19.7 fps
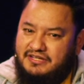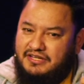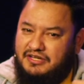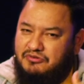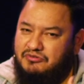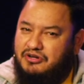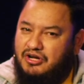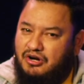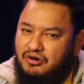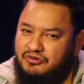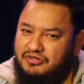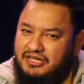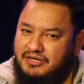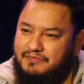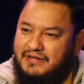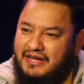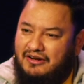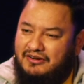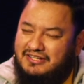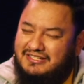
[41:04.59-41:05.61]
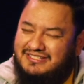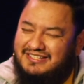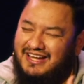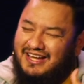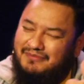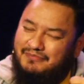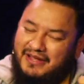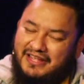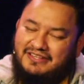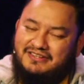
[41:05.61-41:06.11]
You know, deep down inside,
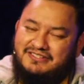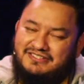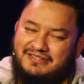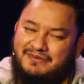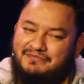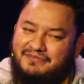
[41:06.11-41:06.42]
man, there's